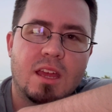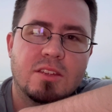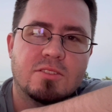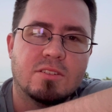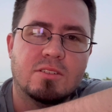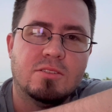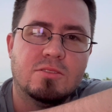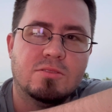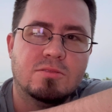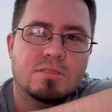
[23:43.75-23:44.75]

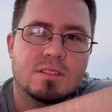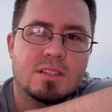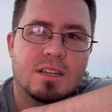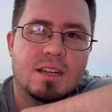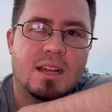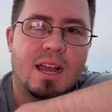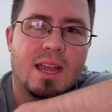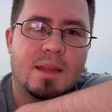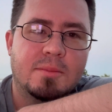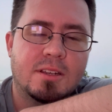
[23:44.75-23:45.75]
So
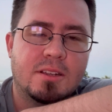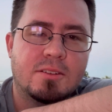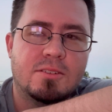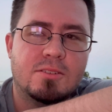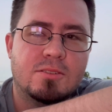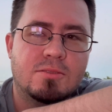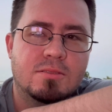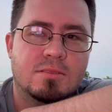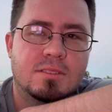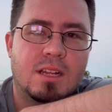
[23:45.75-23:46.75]
I'm gonna go
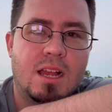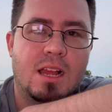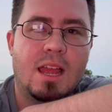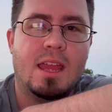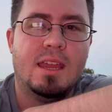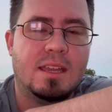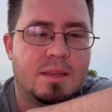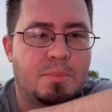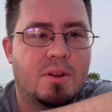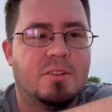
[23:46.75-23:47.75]
and
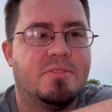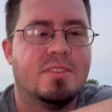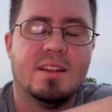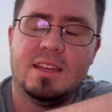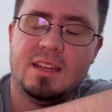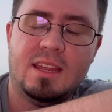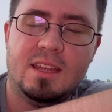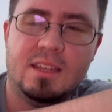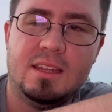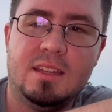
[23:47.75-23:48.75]
get parked for the night
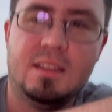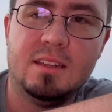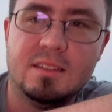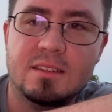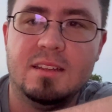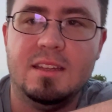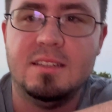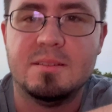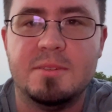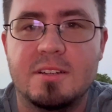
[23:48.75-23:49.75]
and
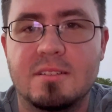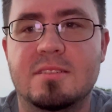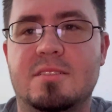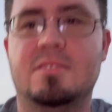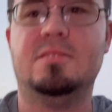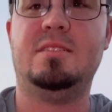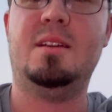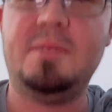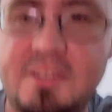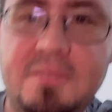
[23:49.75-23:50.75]
eat some dinner. So
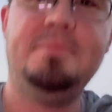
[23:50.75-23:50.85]
y'all be good.